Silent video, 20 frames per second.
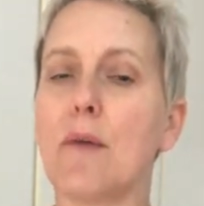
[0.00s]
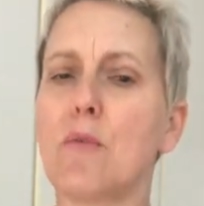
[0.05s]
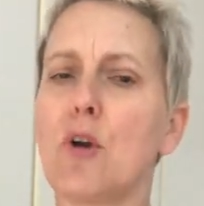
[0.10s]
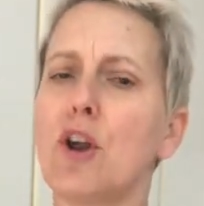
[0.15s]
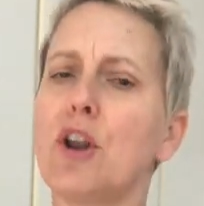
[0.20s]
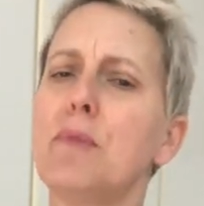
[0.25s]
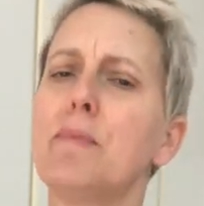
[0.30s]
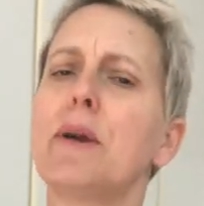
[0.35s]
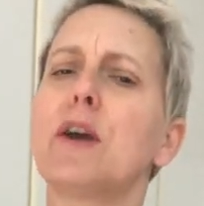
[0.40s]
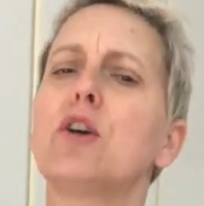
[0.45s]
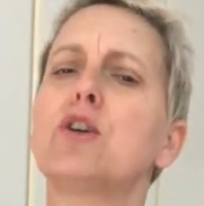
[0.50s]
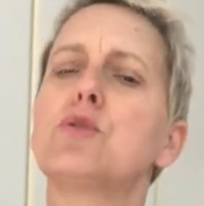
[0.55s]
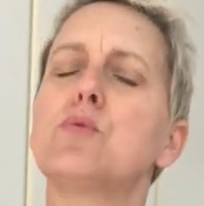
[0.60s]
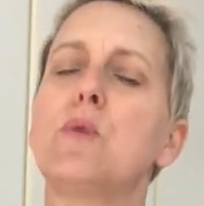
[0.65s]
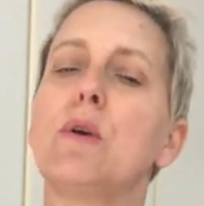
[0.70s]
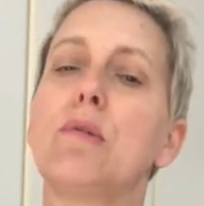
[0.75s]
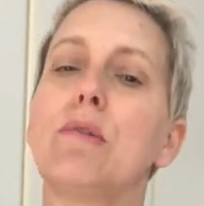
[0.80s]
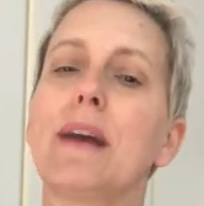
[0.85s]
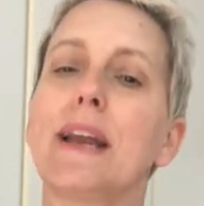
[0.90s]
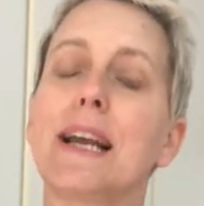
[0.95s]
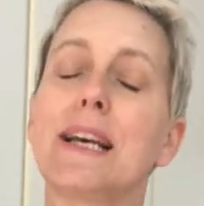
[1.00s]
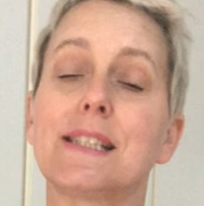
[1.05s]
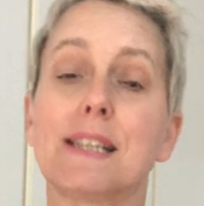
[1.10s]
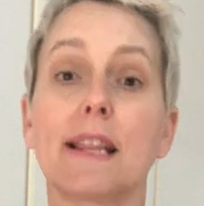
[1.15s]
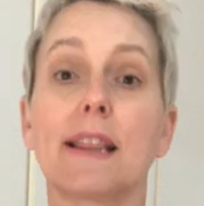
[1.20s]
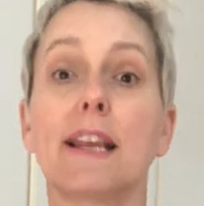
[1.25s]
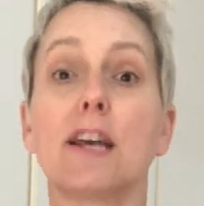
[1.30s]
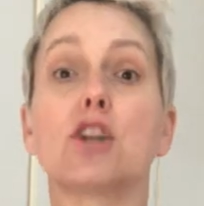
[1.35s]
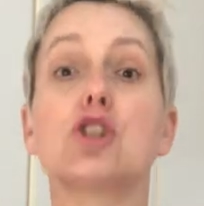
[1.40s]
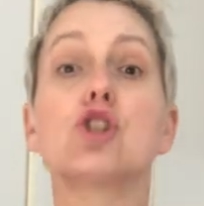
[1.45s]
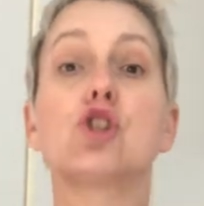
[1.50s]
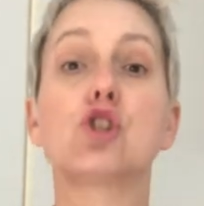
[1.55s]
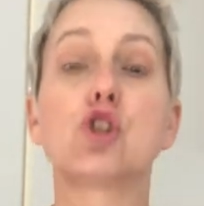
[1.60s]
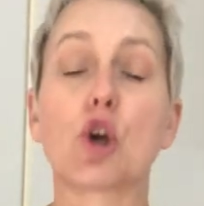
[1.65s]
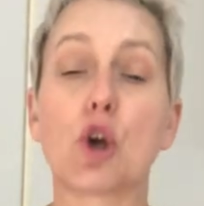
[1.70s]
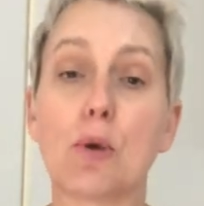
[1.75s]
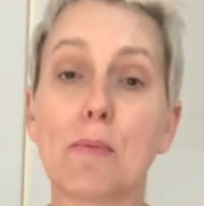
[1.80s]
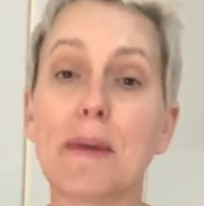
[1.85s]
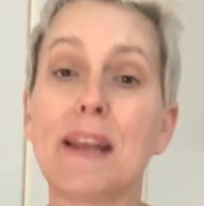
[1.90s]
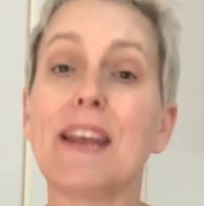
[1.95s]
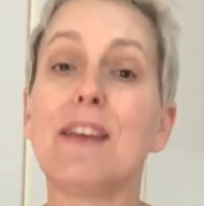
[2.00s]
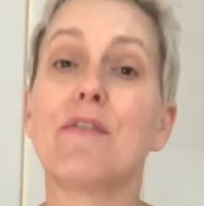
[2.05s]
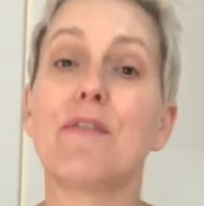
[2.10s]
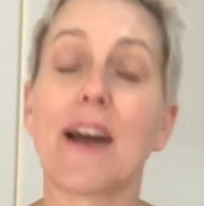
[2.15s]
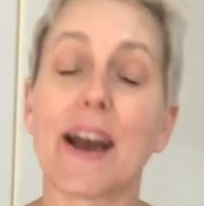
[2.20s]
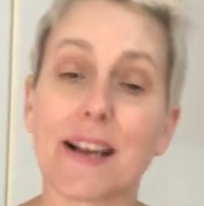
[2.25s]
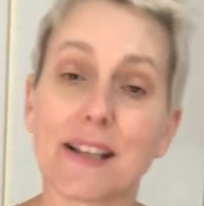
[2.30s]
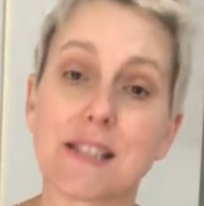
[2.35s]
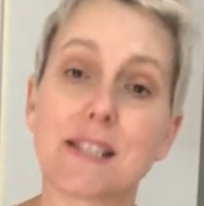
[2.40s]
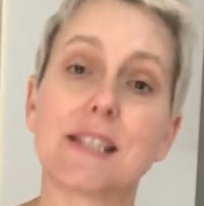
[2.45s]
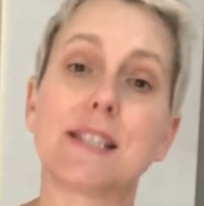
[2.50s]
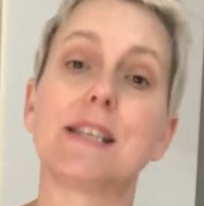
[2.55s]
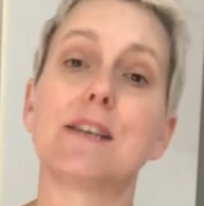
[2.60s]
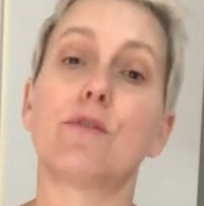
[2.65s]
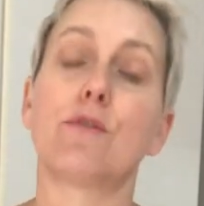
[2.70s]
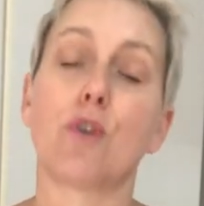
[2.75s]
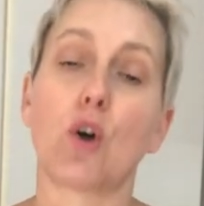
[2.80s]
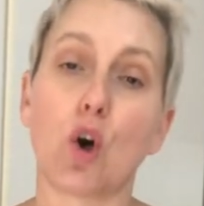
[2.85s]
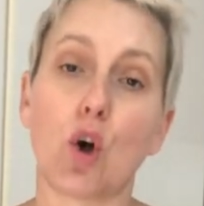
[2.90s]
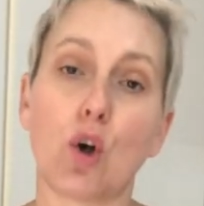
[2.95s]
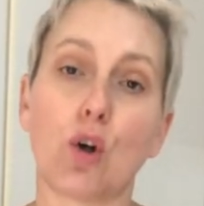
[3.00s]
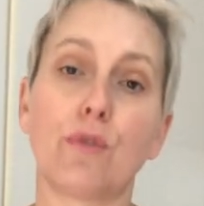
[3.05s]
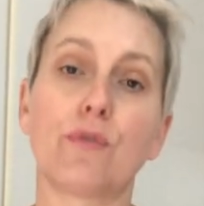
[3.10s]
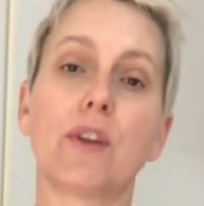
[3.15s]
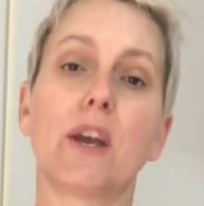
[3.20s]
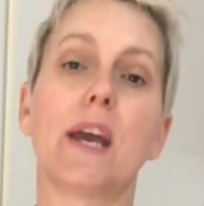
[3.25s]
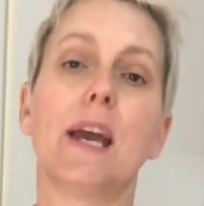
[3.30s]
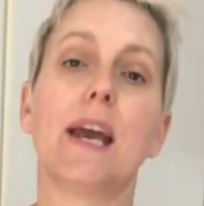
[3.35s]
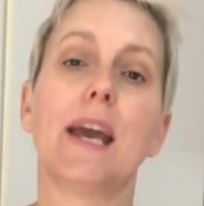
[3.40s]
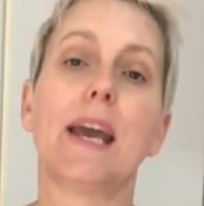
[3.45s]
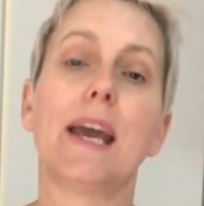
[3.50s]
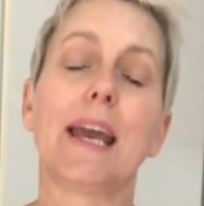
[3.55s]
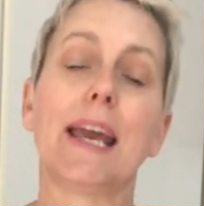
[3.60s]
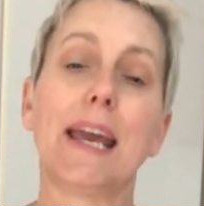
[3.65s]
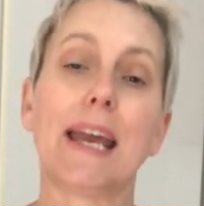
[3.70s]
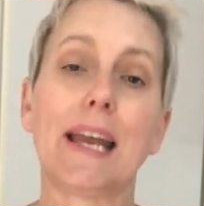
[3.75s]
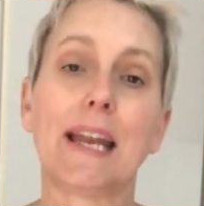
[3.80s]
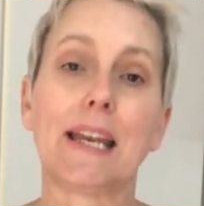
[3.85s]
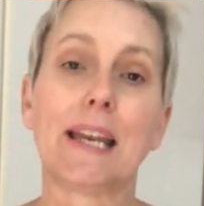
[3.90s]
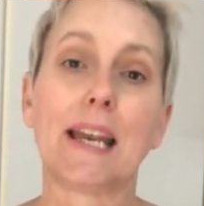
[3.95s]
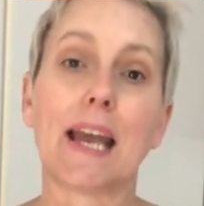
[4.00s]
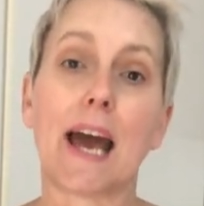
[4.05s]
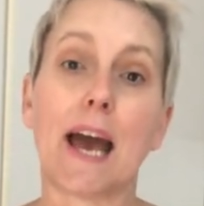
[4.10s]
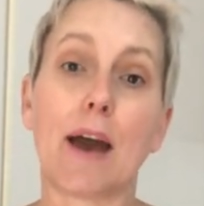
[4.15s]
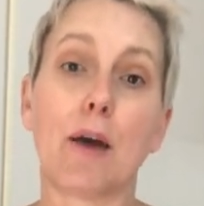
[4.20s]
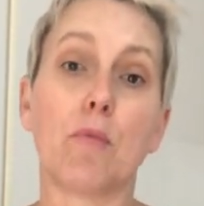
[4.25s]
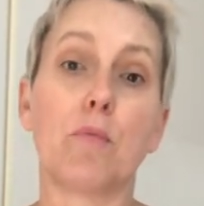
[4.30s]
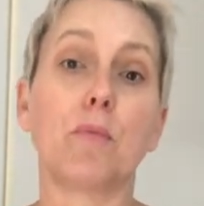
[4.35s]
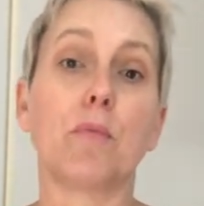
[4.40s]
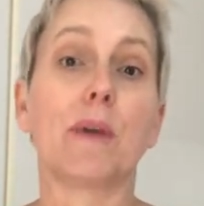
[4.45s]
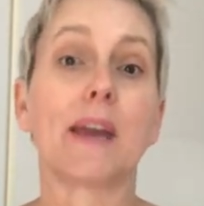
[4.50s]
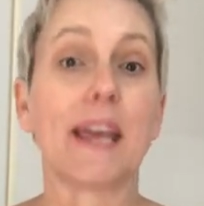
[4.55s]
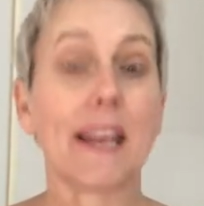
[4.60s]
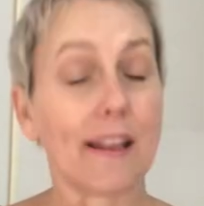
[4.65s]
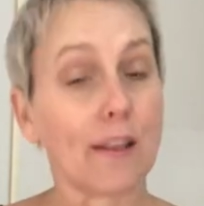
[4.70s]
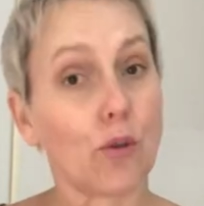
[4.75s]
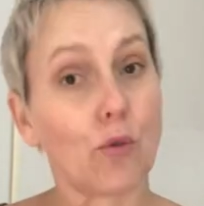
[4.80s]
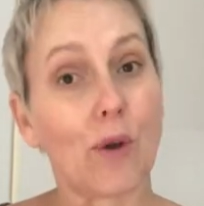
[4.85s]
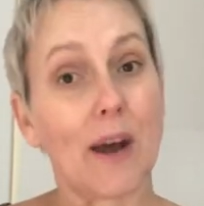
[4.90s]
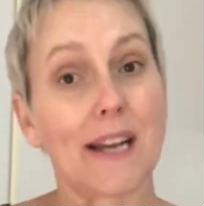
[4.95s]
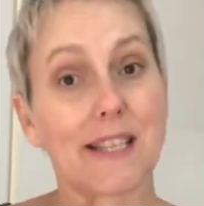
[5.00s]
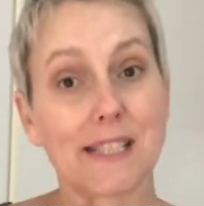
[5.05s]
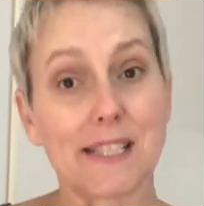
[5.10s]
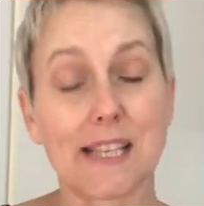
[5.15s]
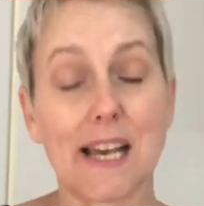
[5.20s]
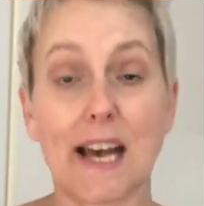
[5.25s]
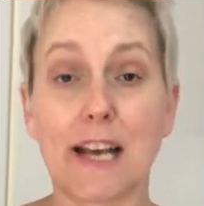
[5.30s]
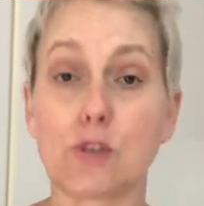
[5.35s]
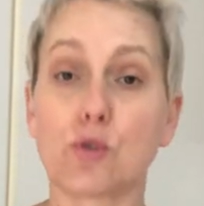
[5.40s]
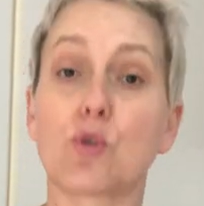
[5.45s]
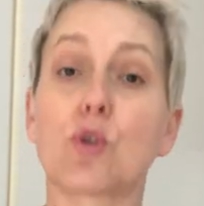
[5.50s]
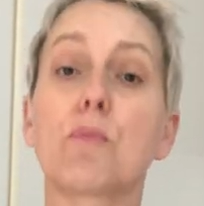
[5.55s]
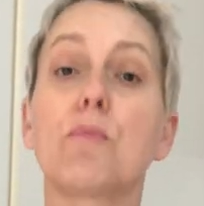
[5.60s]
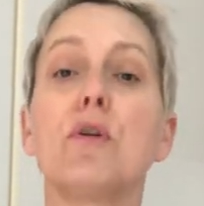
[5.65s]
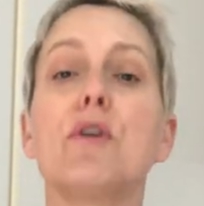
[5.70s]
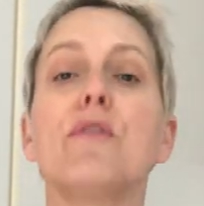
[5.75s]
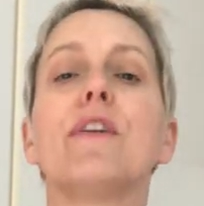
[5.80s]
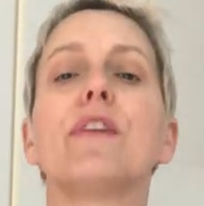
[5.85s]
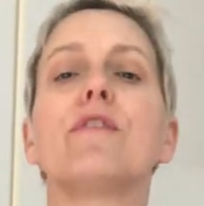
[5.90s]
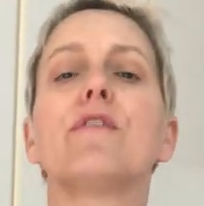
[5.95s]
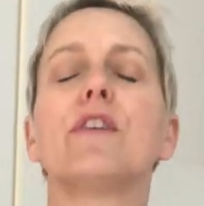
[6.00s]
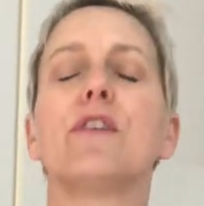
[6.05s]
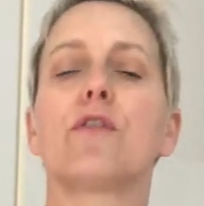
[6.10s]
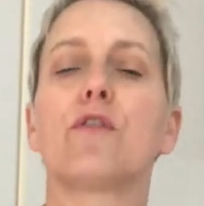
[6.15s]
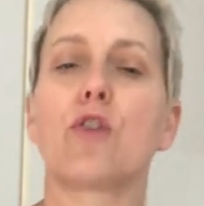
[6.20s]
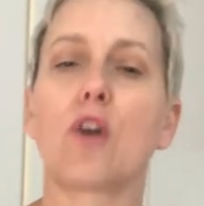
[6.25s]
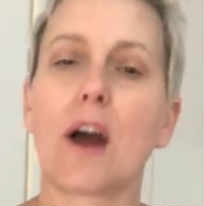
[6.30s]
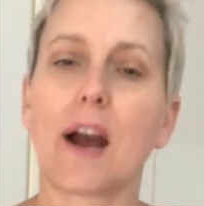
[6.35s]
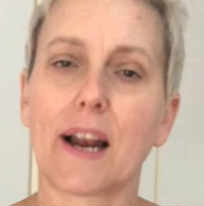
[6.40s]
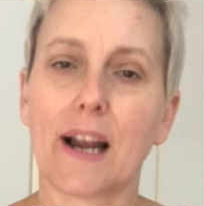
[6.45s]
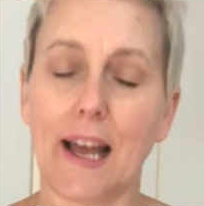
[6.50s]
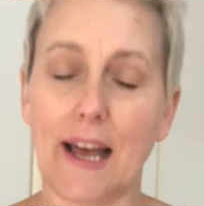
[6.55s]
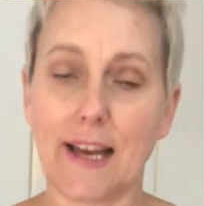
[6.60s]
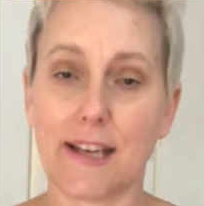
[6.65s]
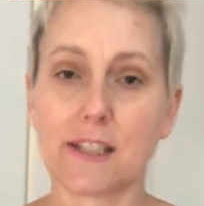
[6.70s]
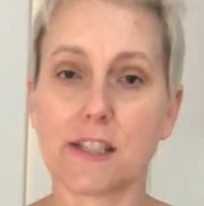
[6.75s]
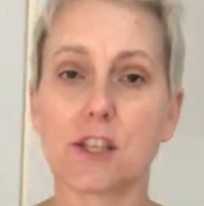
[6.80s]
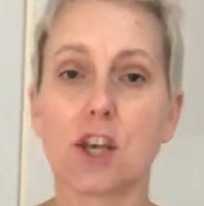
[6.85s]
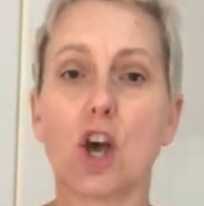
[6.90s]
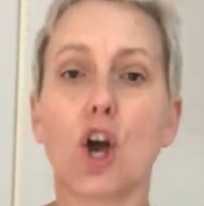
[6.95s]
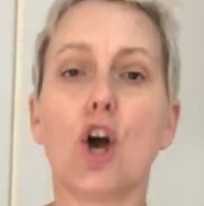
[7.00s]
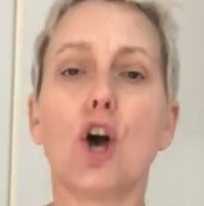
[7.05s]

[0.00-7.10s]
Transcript: only because we realize that there are so many factors involved in getting the right size or the perfect fit for our clients.